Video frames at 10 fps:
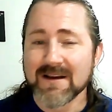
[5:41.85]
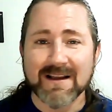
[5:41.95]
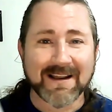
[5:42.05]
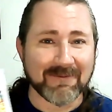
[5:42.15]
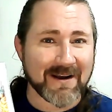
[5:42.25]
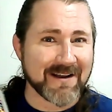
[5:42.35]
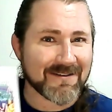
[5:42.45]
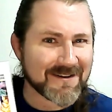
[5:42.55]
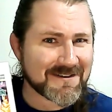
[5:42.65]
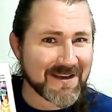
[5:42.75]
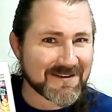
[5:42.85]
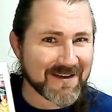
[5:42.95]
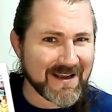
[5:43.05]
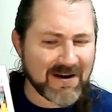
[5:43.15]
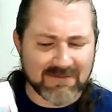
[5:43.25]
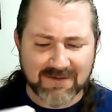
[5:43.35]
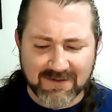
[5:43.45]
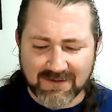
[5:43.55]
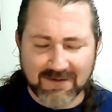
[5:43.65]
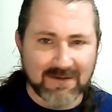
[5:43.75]
Anyway, let's test it out.
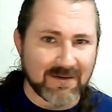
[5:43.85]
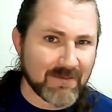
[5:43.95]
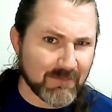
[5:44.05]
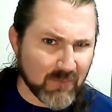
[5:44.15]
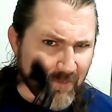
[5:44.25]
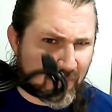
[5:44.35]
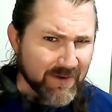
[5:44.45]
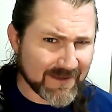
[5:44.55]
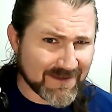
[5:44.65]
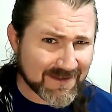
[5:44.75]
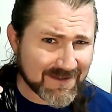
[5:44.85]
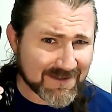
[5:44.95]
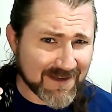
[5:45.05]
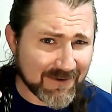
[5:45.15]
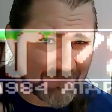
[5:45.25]
More importantly, test this out.